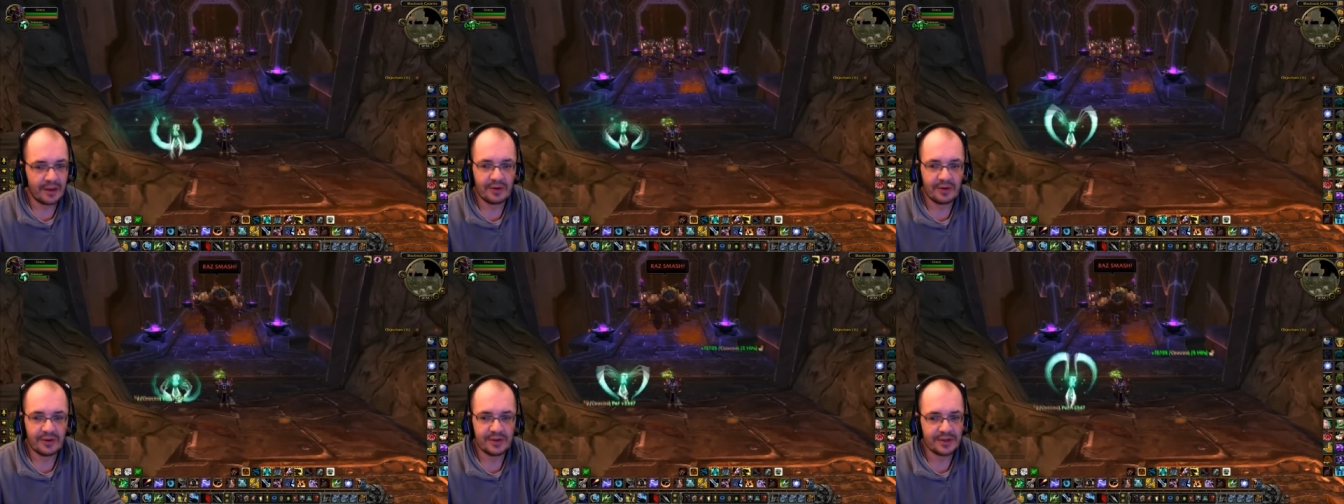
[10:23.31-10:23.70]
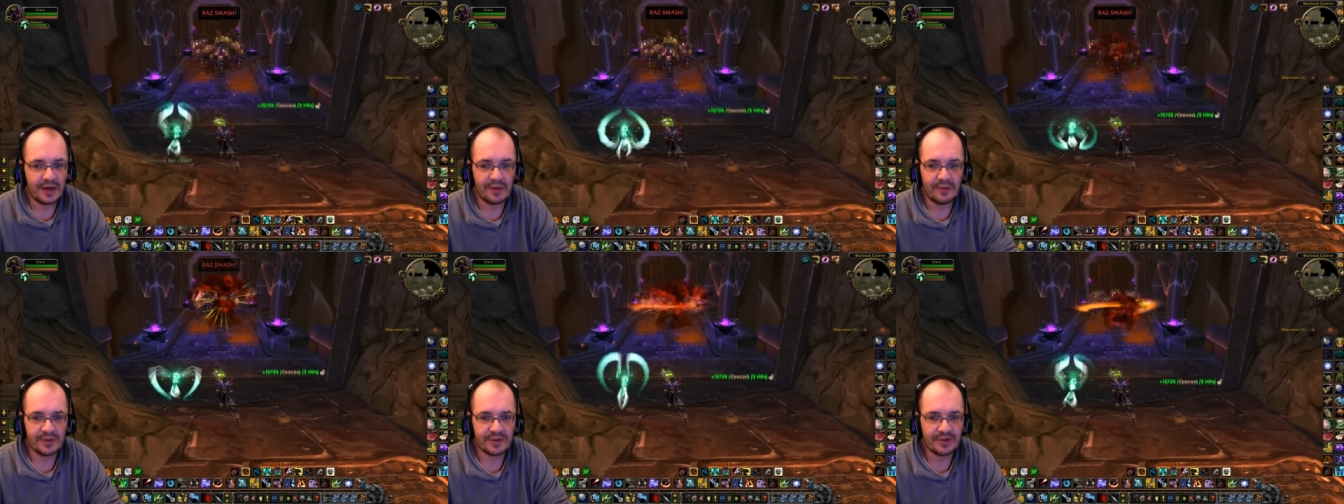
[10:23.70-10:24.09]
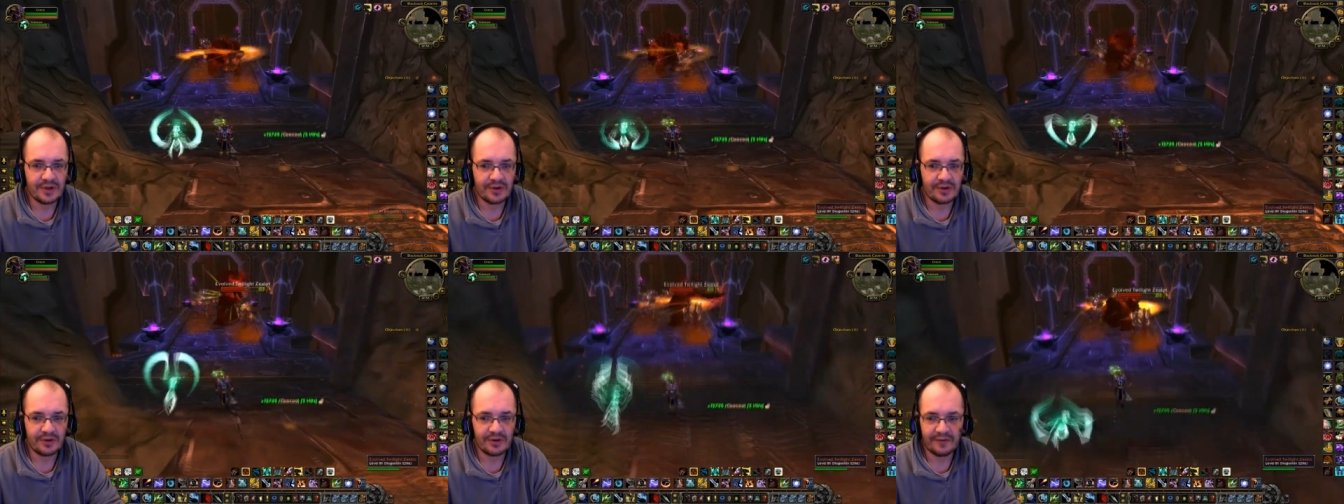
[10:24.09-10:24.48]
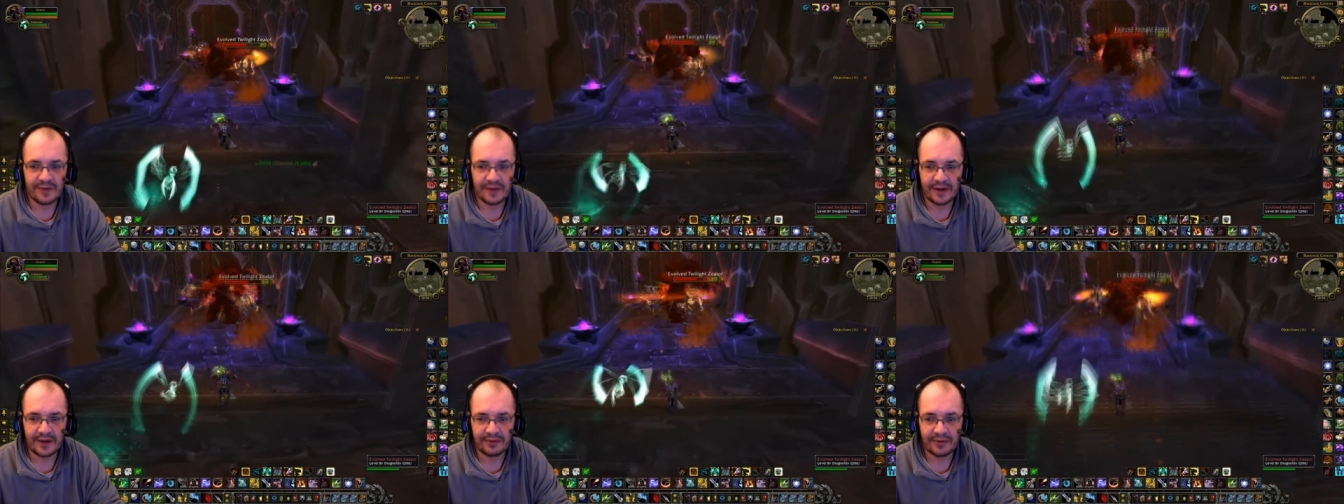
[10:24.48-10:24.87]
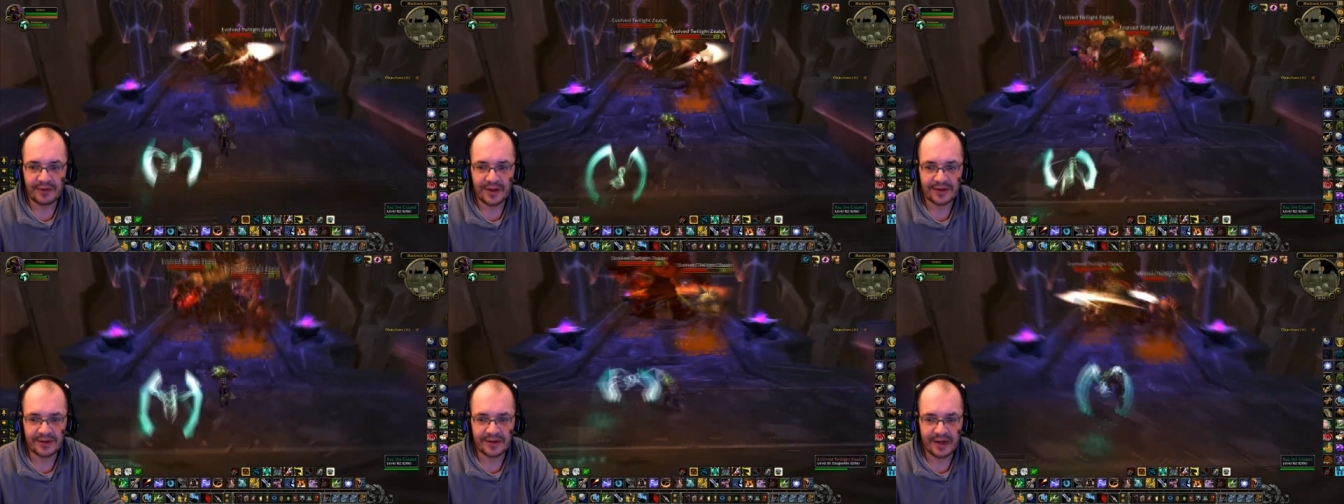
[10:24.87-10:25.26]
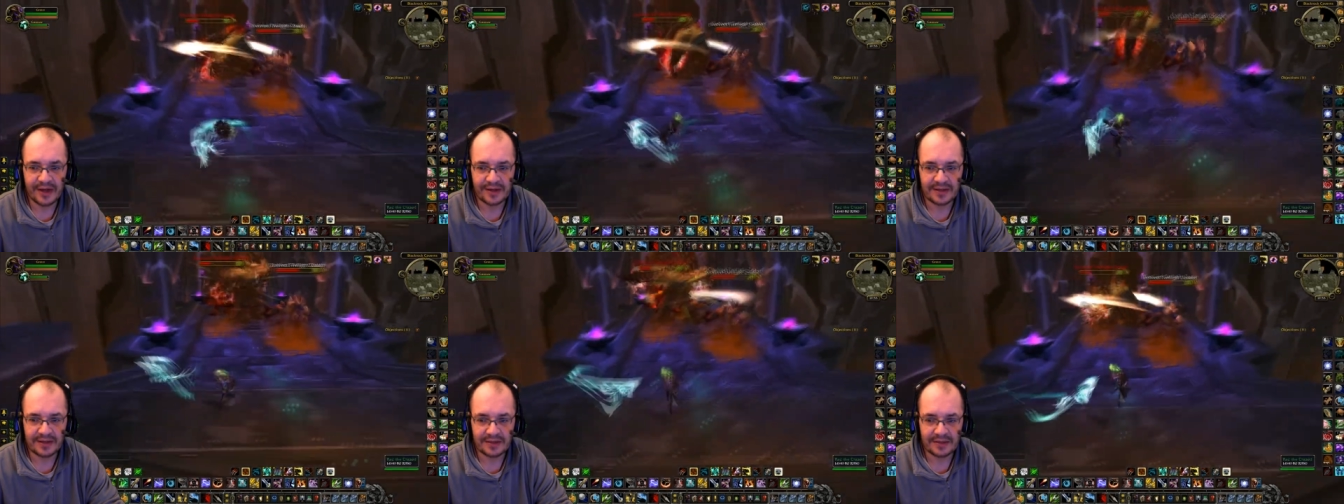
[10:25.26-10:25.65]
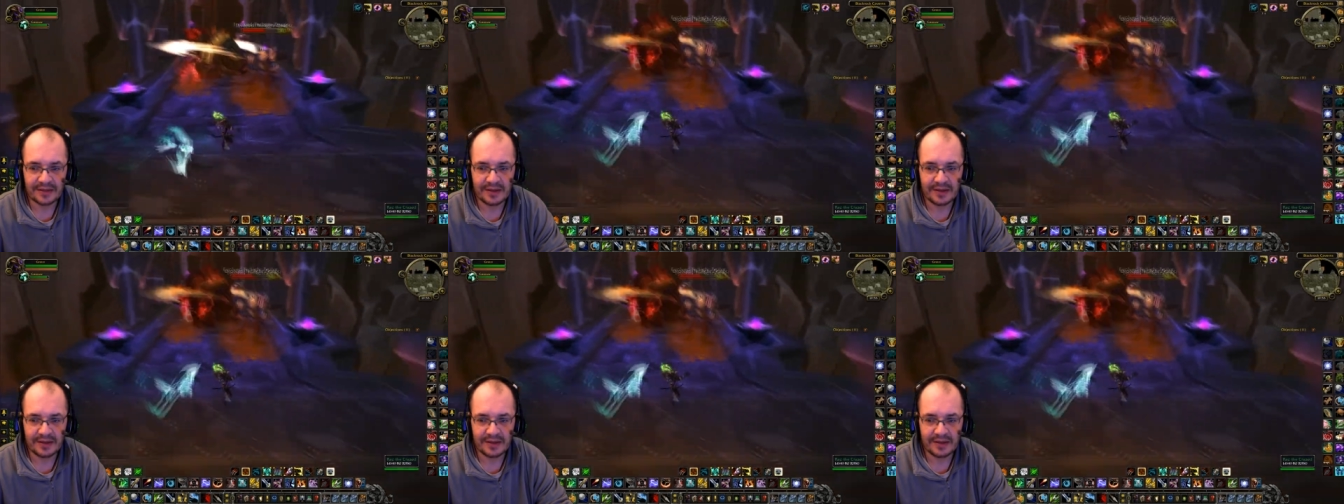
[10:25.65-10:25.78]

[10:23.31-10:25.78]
because I was not going to fight all of those guys.